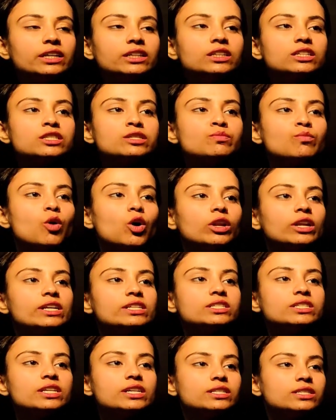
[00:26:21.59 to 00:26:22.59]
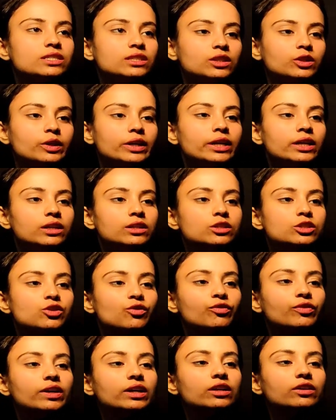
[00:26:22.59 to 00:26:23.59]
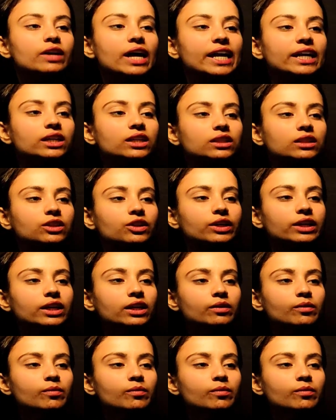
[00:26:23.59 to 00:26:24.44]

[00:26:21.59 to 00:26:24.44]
the smallest is 3. So we'll write 3.